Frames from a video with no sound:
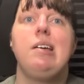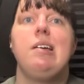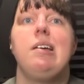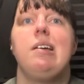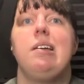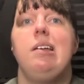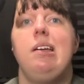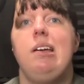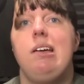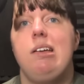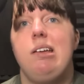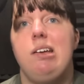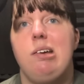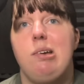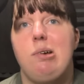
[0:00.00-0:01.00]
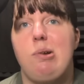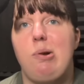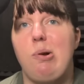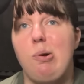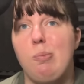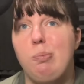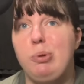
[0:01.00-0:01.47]
I guess.
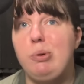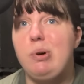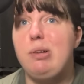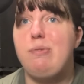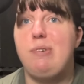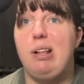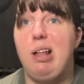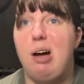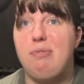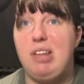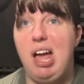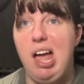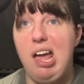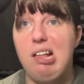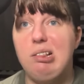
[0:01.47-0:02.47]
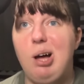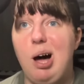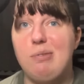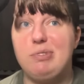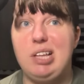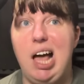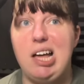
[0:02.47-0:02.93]
Herb Blewett fell off the
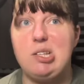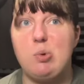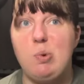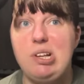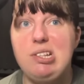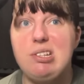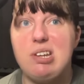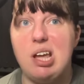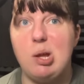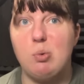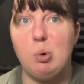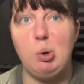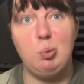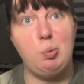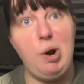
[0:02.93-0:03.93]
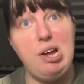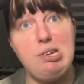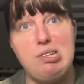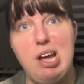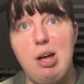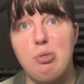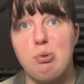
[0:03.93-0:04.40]
hayloft last Wednesday and rolled right
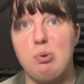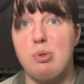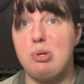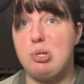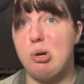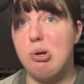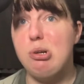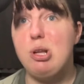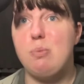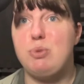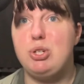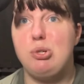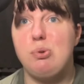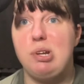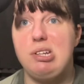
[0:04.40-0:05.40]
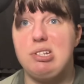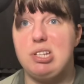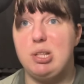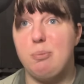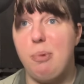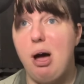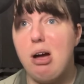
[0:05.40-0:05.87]
down through the turnip chute into
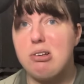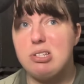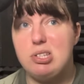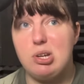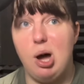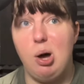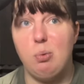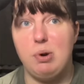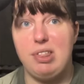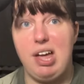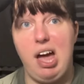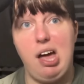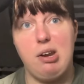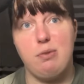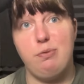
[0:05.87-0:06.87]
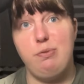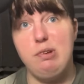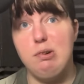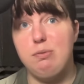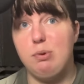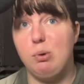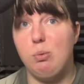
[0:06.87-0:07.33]
the box stall where they had a
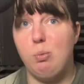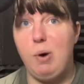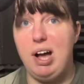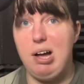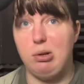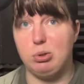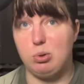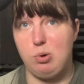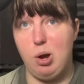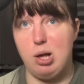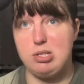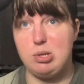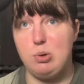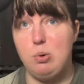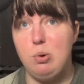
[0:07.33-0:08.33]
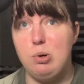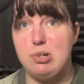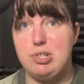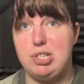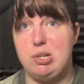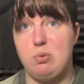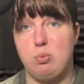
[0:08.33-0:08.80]
fearful wild cross
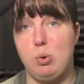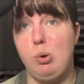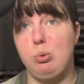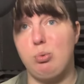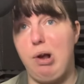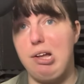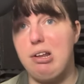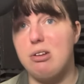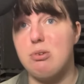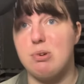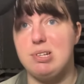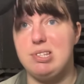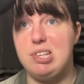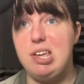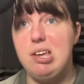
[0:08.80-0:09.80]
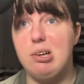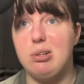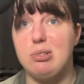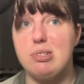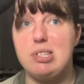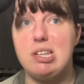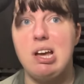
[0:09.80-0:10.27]
horse and rolled right under his
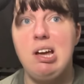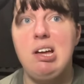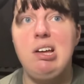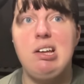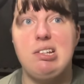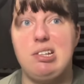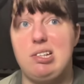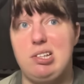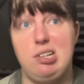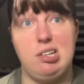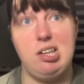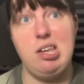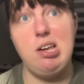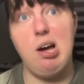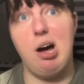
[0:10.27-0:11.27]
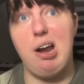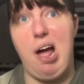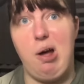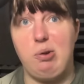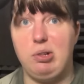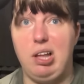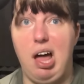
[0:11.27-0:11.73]
heels. And still he got
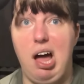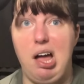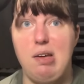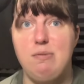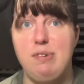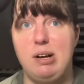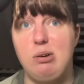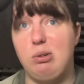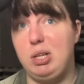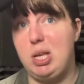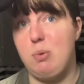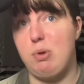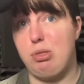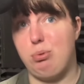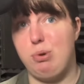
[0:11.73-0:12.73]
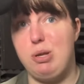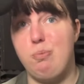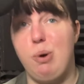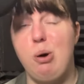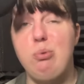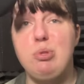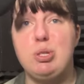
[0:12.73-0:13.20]
out alive, only with three
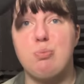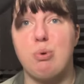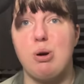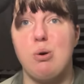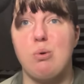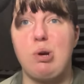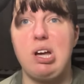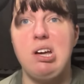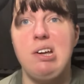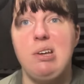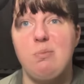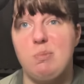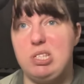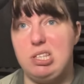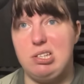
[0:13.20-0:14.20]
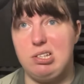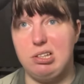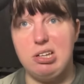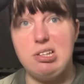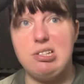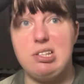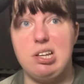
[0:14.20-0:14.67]
bones broke. Mrs.
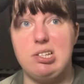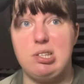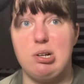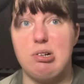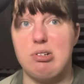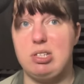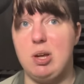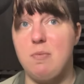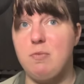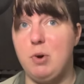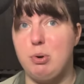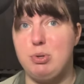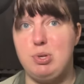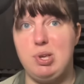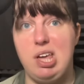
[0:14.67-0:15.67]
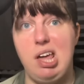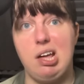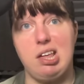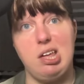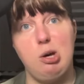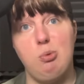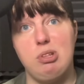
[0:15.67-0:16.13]
Lynde says there are some folks you
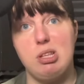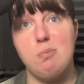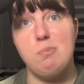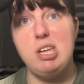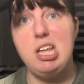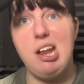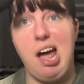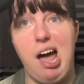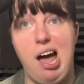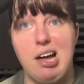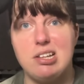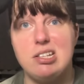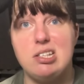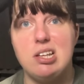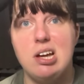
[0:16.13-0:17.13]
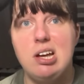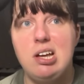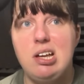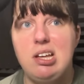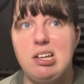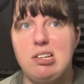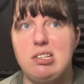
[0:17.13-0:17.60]
can't kill with a meat axe.
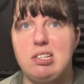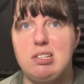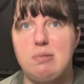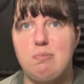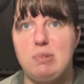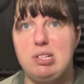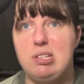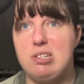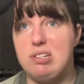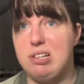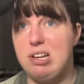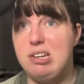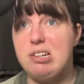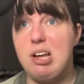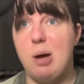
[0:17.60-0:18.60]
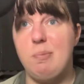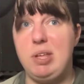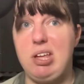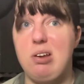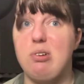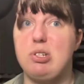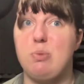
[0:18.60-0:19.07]
Is Mrs. Lynde coming
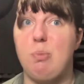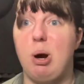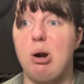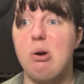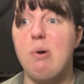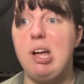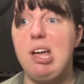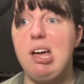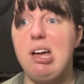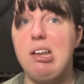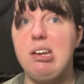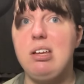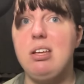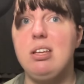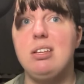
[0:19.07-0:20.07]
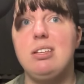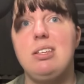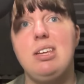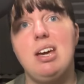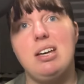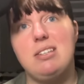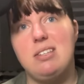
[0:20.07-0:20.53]
here tomorrow, Anne?
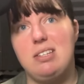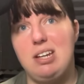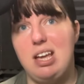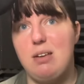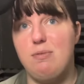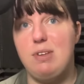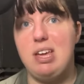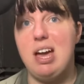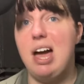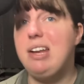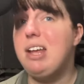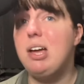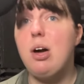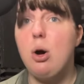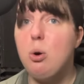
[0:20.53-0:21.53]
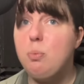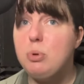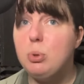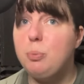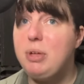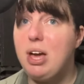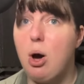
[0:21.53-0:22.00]
Yes, Davy, and I hope
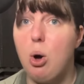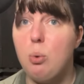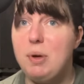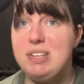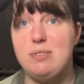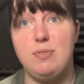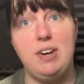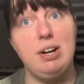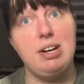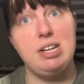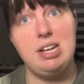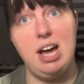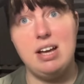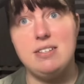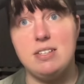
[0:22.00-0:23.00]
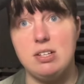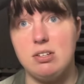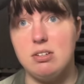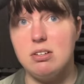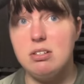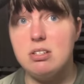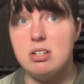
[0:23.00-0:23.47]
you'll be always very nice and
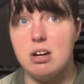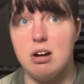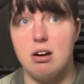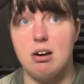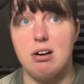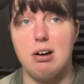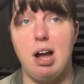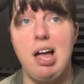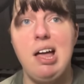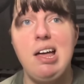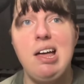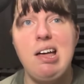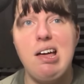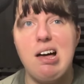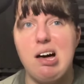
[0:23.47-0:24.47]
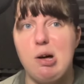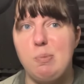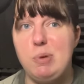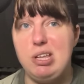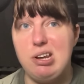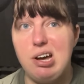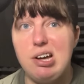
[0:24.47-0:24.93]
good to her. I'll
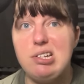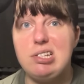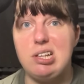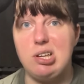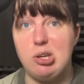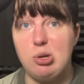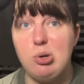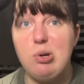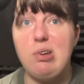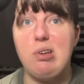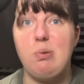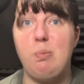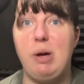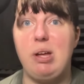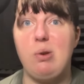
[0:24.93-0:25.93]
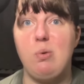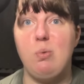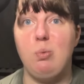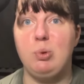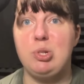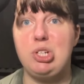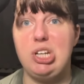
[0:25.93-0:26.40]
be nice and good, but
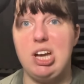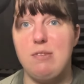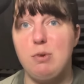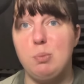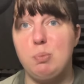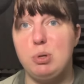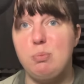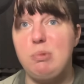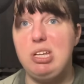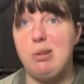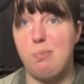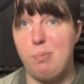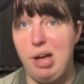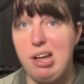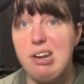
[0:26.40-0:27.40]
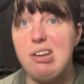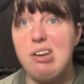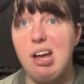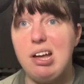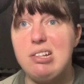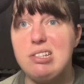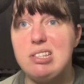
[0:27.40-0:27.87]
will she ever put me to bed at
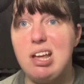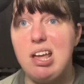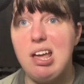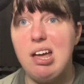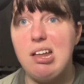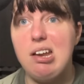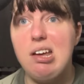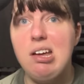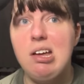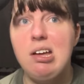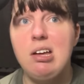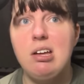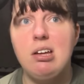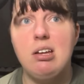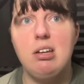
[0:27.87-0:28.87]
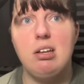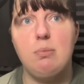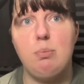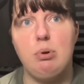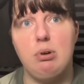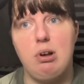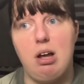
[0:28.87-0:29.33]
nights, Anne?
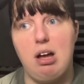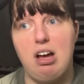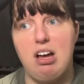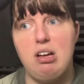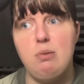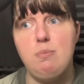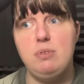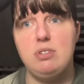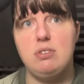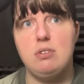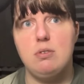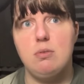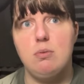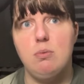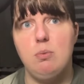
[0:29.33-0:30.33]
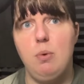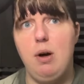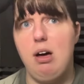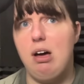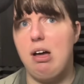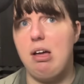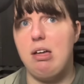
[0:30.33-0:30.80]
Perhaps.
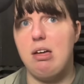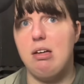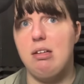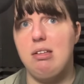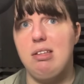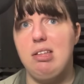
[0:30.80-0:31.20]
Why?